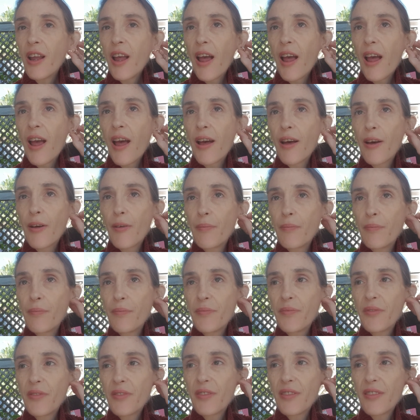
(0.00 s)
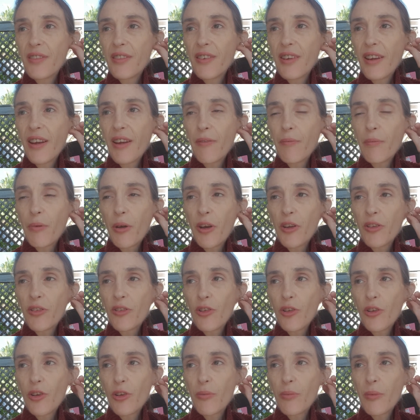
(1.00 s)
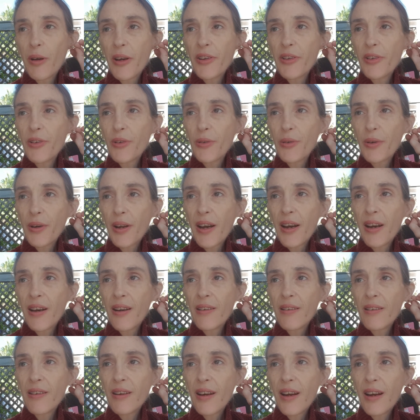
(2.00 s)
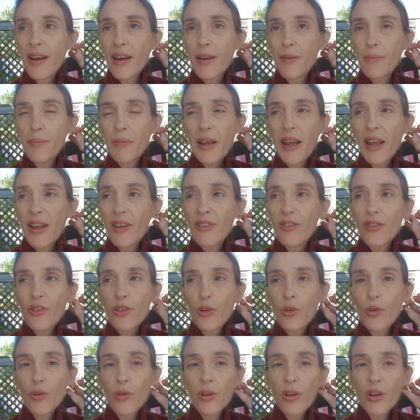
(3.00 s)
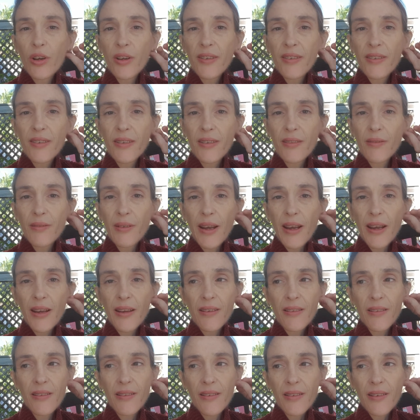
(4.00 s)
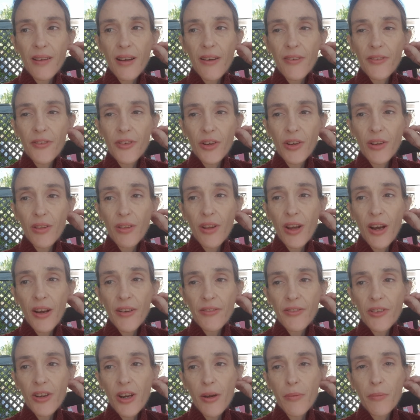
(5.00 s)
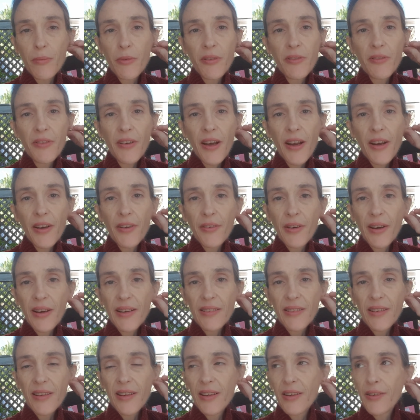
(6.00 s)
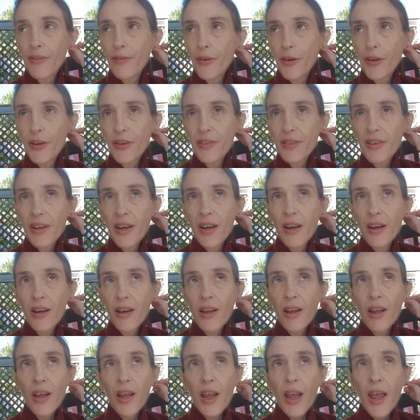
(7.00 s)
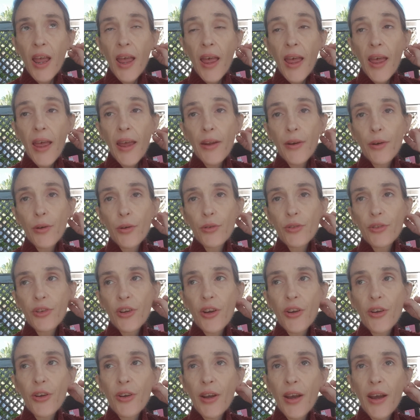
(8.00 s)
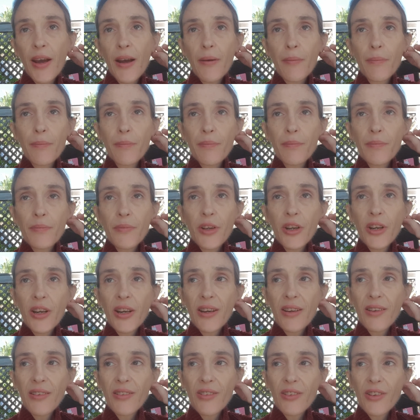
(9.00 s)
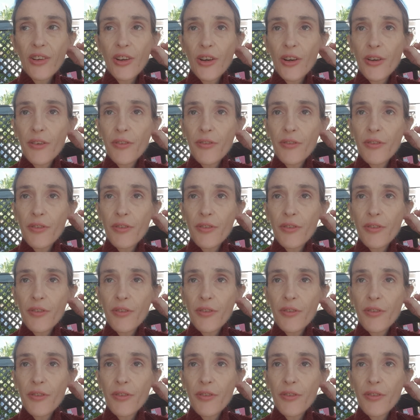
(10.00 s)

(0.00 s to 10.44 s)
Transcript: to give birth to my daughter against all odds, and after a lifetime of anorexia nervosa, and also learning to surf